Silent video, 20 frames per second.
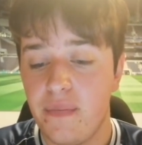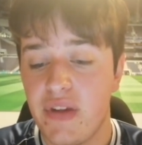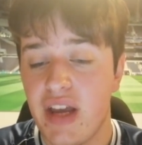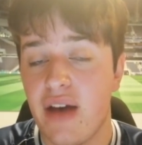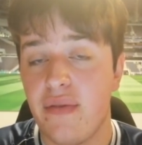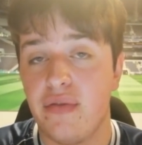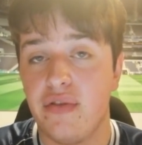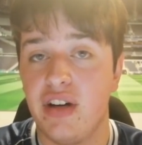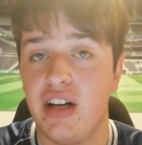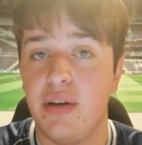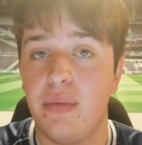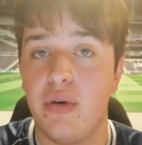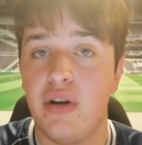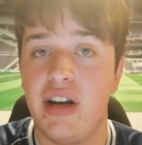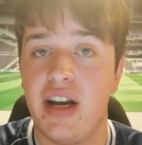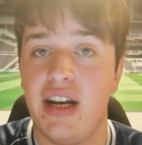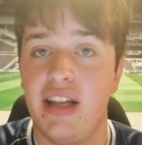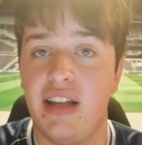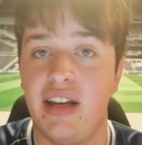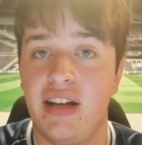They haven't really
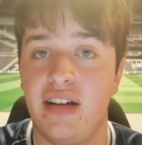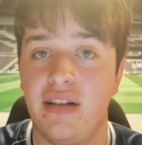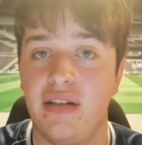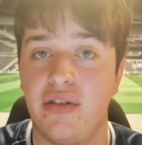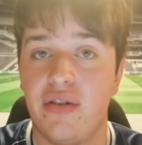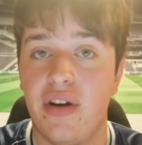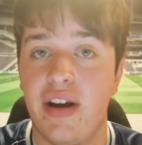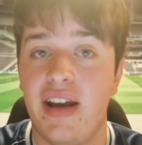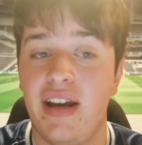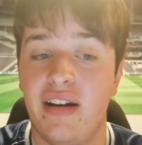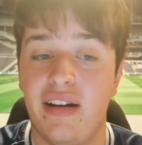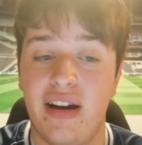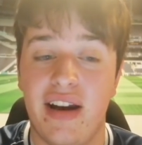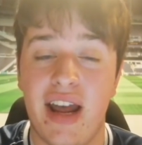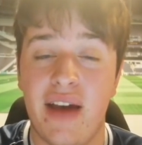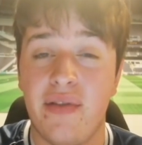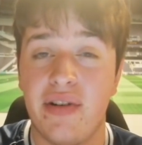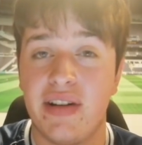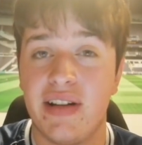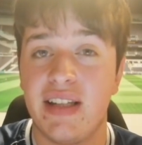won anything great, and
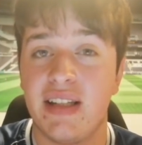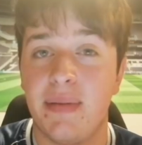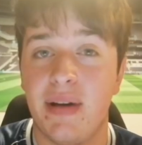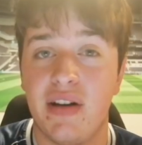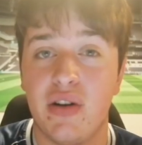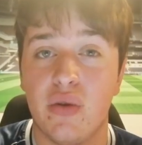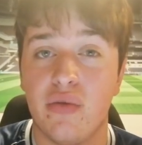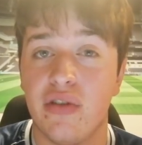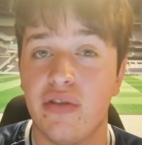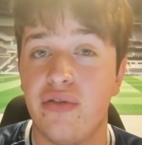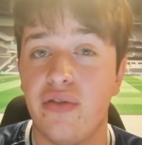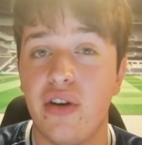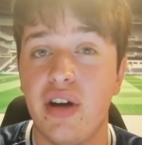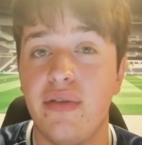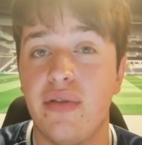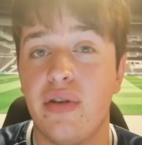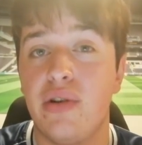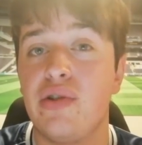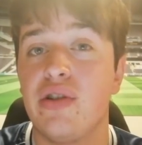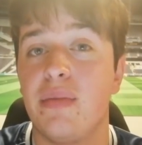Everton spent over
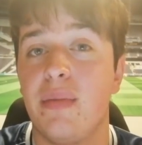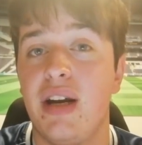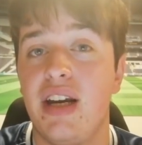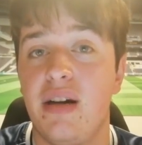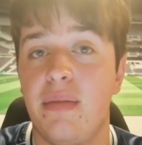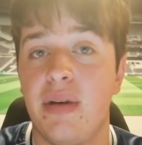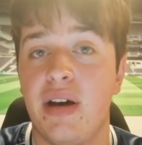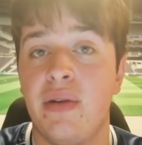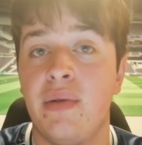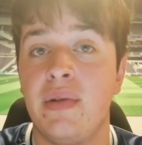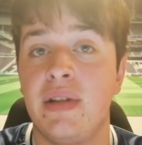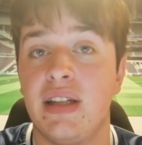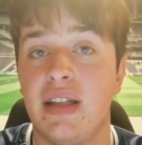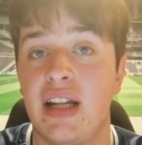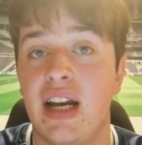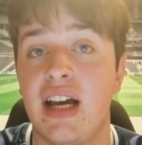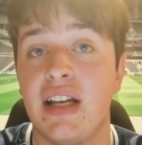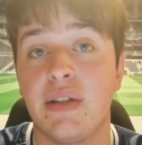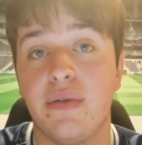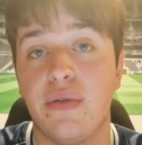£500 million in
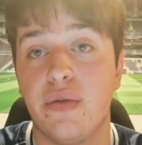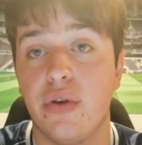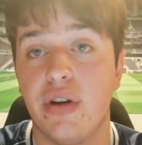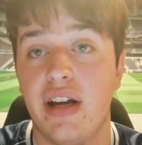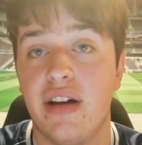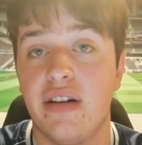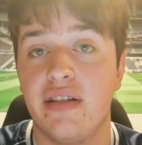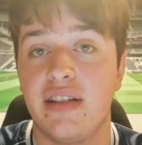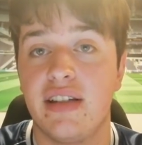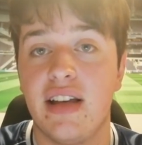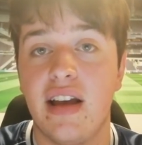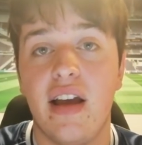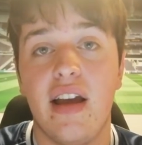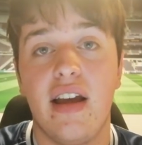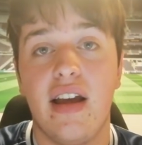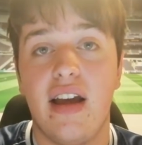the last 4 years,